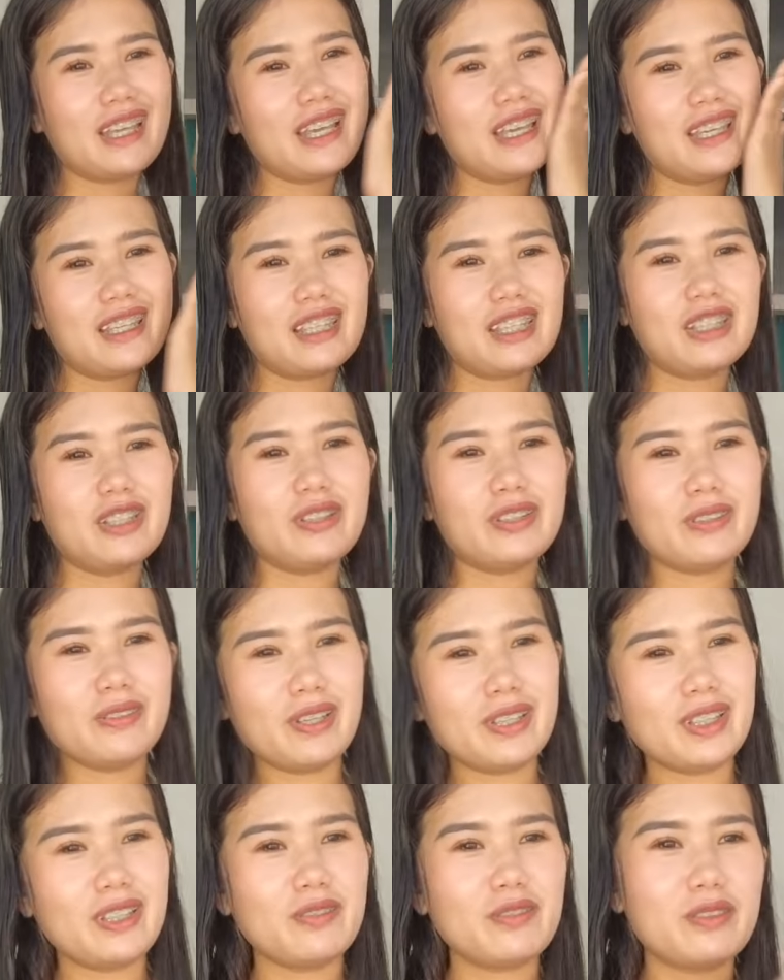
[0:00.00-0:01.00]
Thank you,
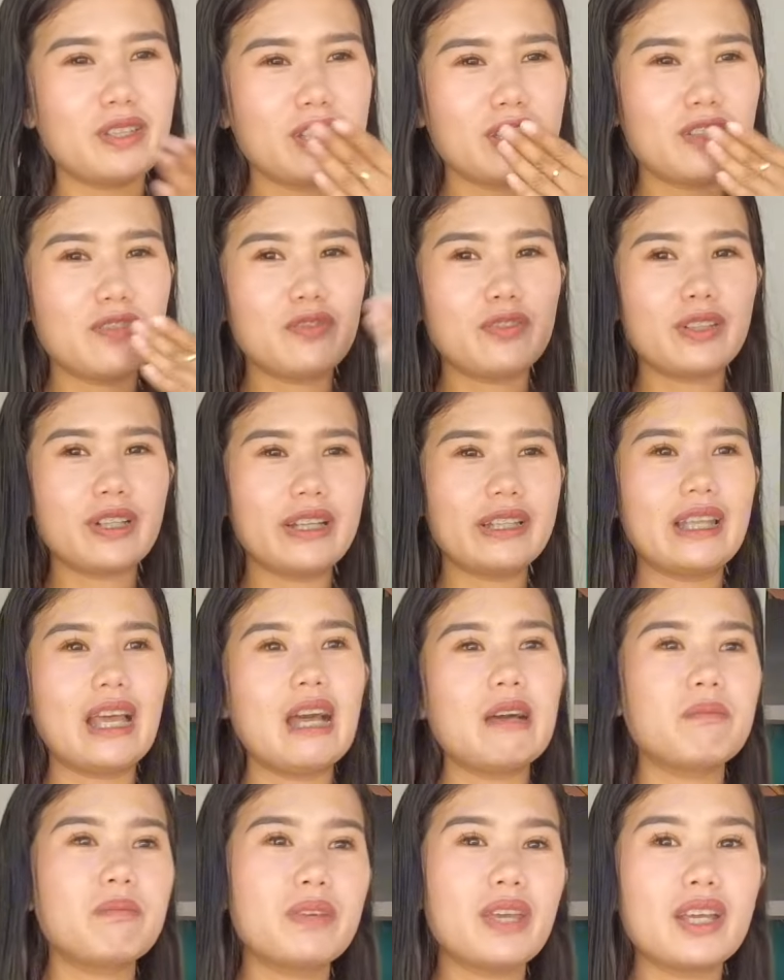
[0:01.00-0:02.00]
2024, and
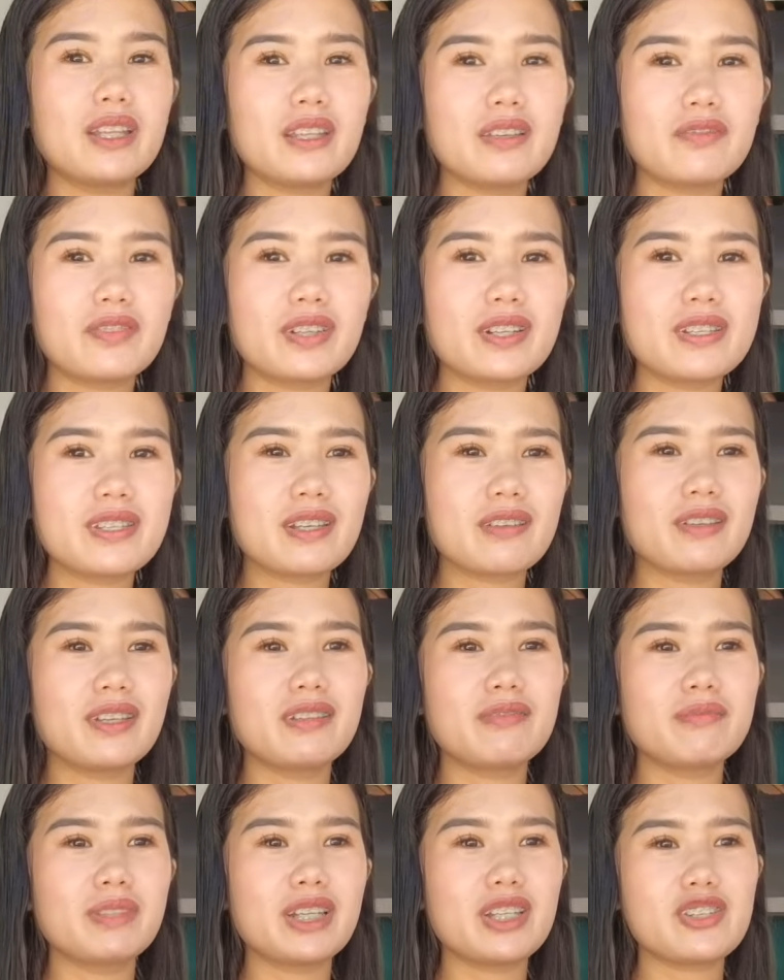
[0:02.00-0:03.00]
happy anniversary
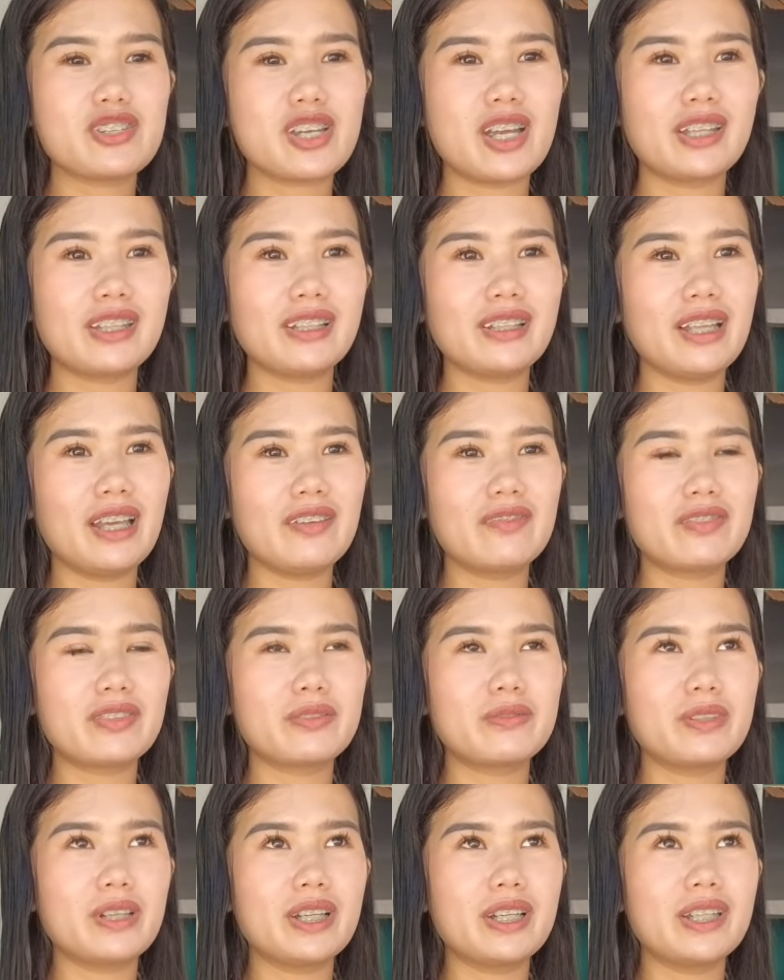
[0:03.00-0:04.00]
in my channel,
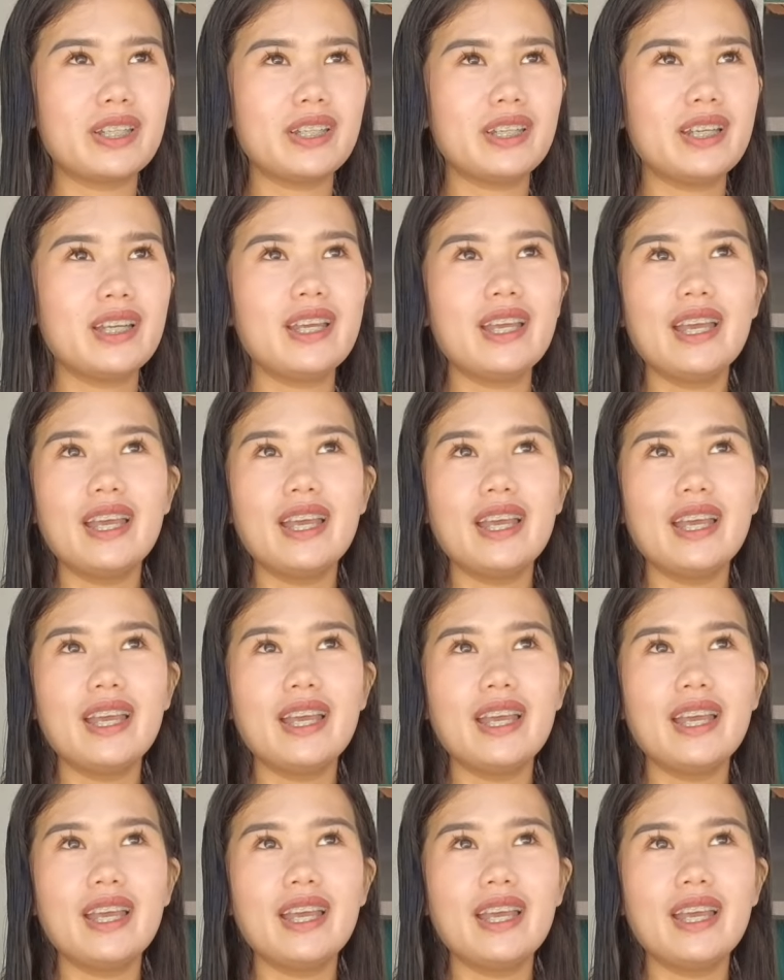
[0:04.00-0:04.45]
everyone.